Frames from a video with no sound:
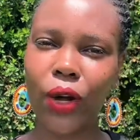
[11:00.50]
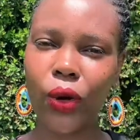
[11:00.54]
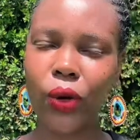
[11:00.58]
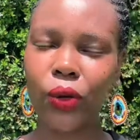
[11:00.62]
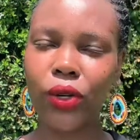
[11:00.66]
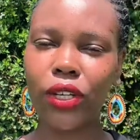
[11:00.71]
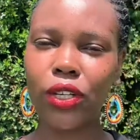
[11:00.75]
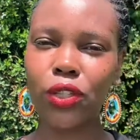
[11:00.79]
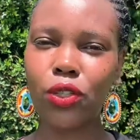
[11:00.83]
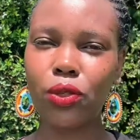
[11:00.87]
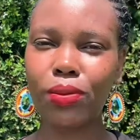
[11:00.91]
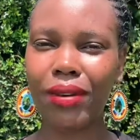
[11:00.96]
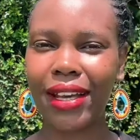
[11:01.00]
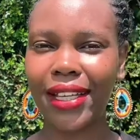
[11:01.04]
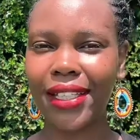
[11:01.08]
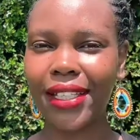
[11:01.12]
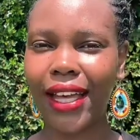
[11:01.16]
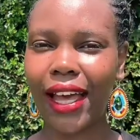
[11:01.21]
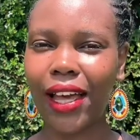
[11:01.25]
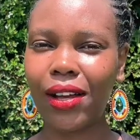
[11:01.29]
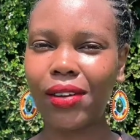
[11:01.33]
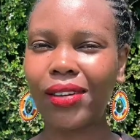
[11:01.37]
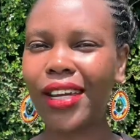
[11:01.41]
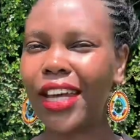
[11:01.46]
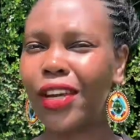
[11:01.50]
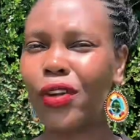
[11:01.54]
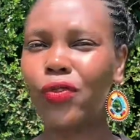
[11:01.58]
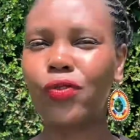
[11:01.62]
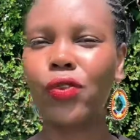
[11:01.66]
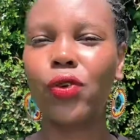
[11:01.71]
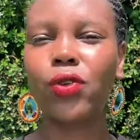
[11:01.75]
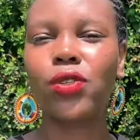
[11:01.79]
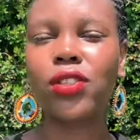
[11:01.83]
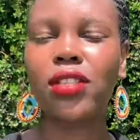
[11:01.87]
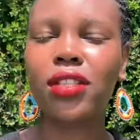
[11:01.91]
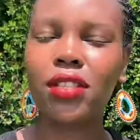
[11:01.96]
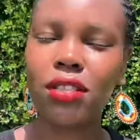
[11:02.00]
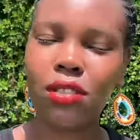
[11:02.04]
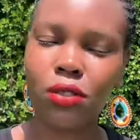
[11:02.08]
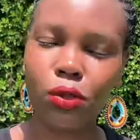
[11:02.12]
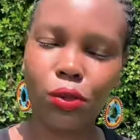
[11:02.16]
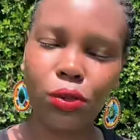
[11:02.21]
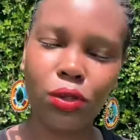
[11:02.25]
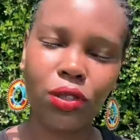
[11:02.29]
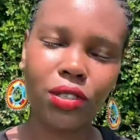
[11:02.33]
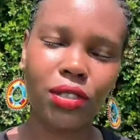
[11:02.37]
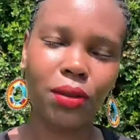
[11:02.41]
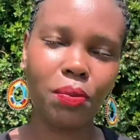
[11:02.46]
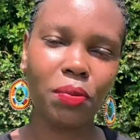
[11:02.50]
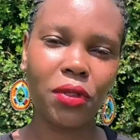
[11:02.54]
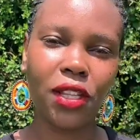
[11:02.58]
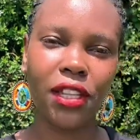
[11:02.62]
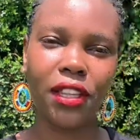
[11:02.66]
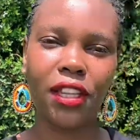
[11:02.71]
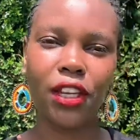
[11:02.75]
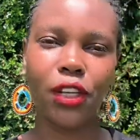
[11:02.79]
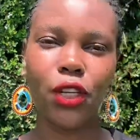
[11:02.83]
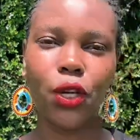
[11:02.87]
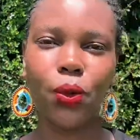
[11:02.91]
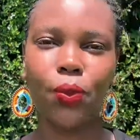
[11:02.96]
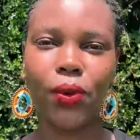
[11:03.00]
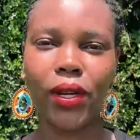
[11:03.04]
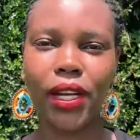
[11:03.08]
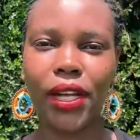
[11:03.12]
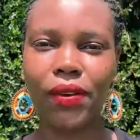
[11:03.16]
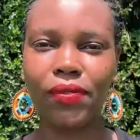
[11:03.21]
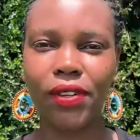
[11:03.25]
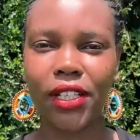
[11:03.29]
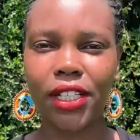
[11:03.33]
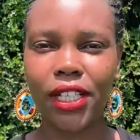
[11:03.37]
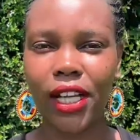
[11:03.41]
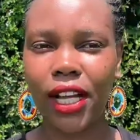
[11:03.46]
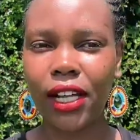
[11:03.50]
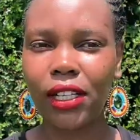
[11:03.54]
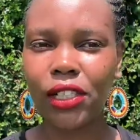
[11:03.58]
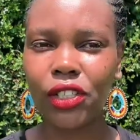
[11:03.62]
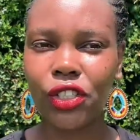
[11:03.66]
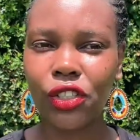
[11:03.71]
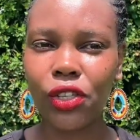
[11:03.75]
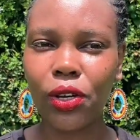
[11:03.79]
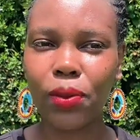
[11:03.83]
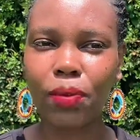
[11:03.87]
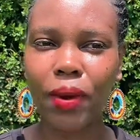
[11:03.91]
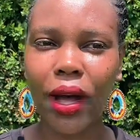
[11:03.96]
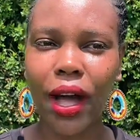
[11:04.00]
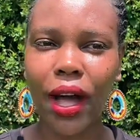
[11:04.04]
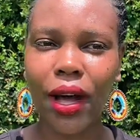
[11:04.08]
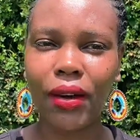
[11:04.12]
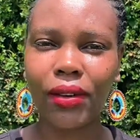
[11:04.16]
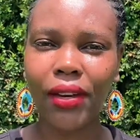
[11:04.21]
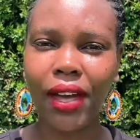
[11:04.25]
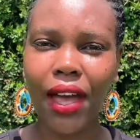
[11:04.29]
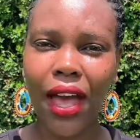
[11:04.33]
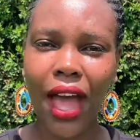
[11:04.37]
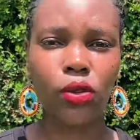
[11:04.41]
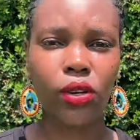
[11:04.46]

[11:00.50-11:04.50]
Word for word: according to my cycle. And of course, this is also something that no one ever tells you about.